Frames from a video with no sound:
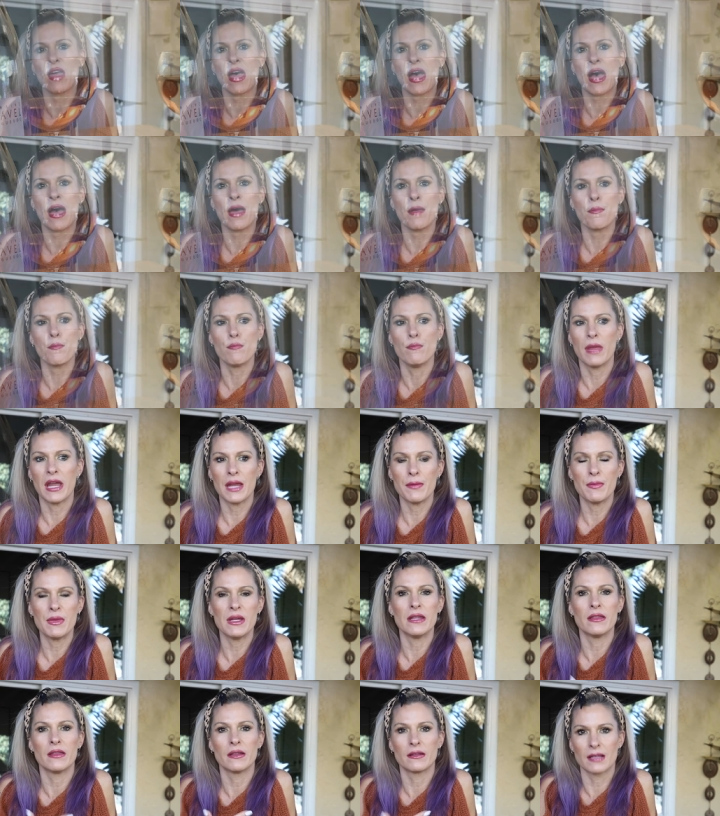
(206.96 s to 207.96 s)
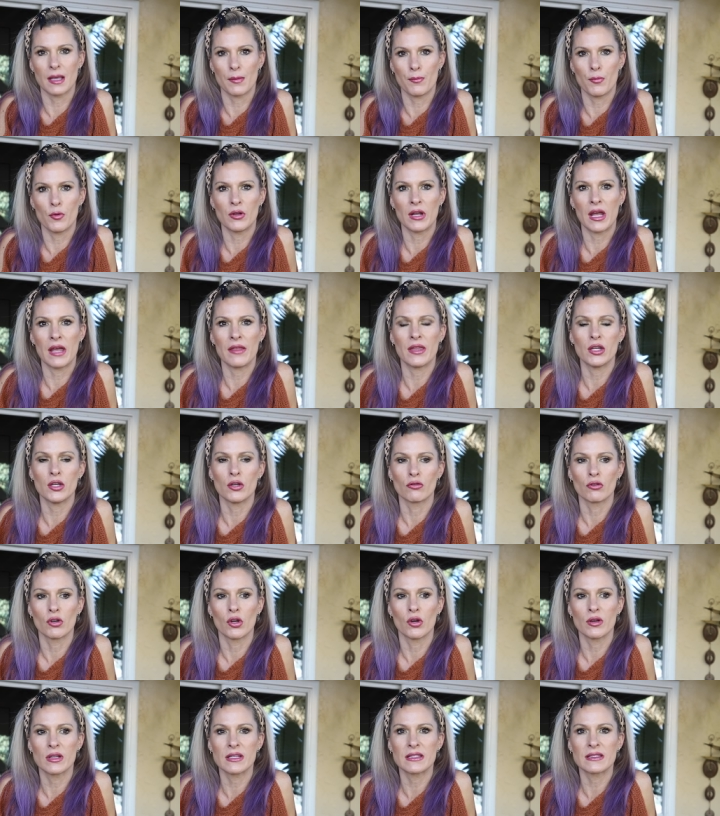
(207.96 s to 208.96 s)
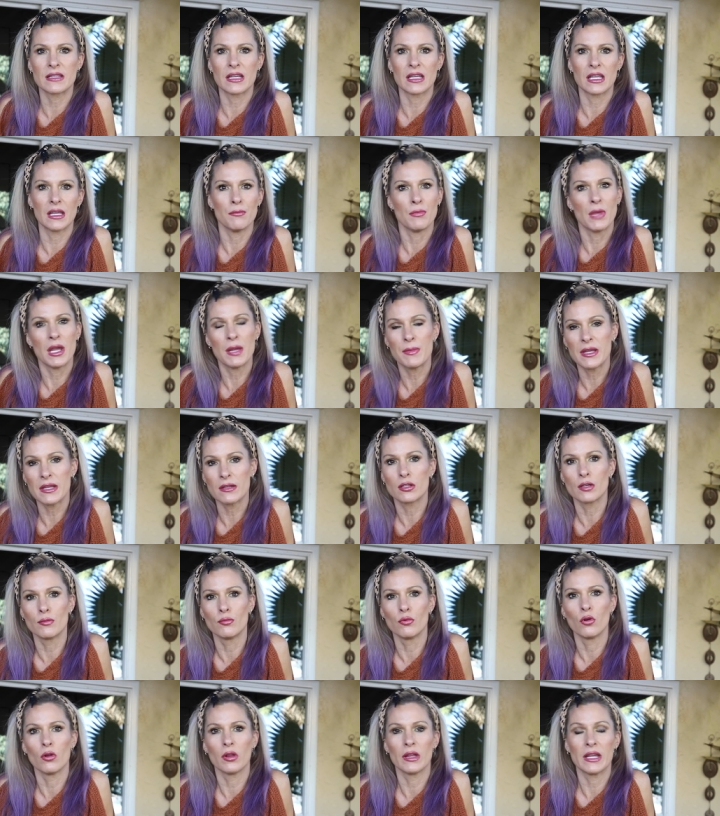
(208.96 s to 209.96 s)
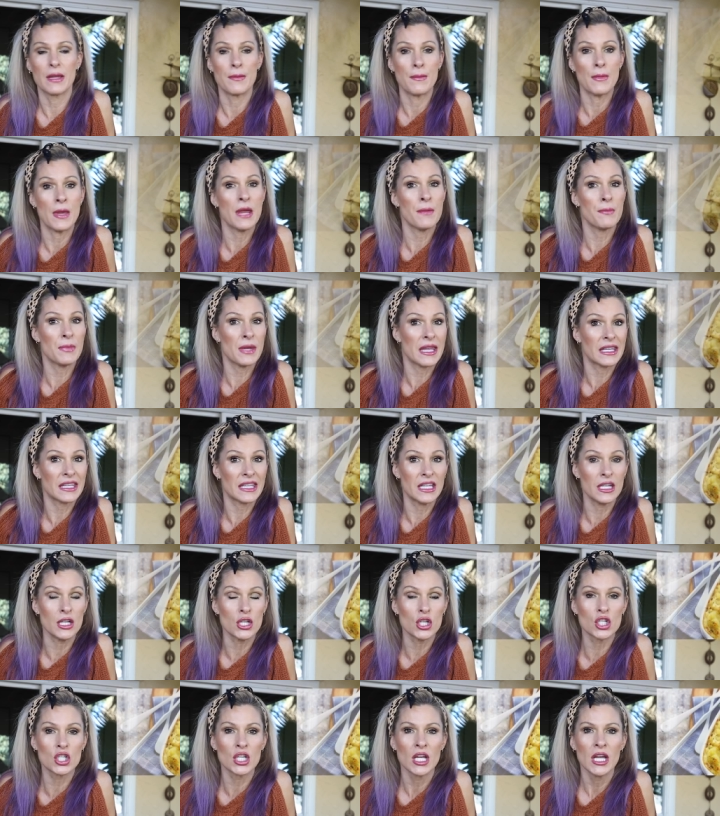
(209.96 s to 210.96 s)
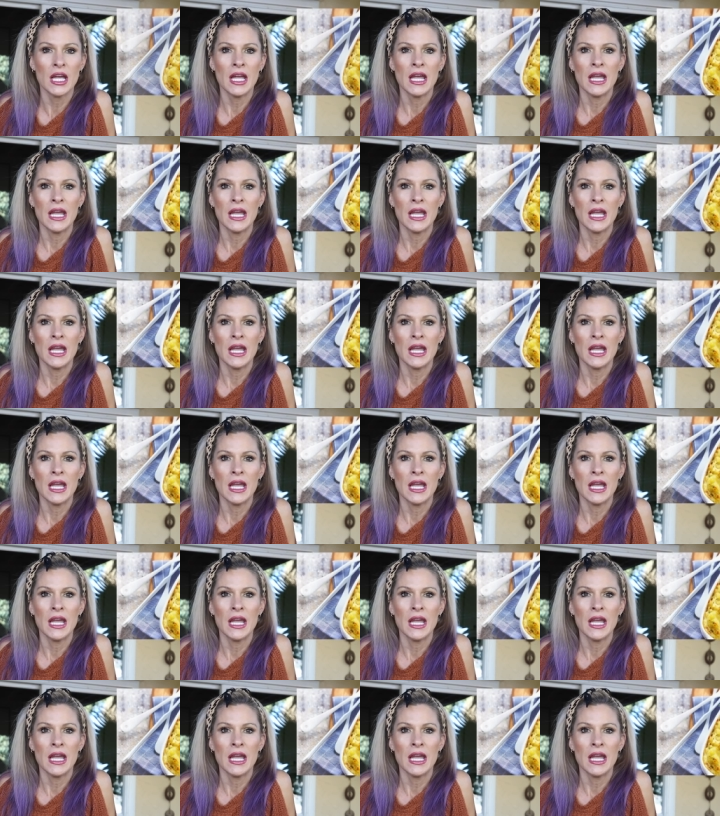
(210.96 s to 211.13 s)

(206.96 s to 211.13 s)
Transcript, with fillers: that, maybe the tapenade that you're noticing, and maybe a tabouli, and maybe a quiche.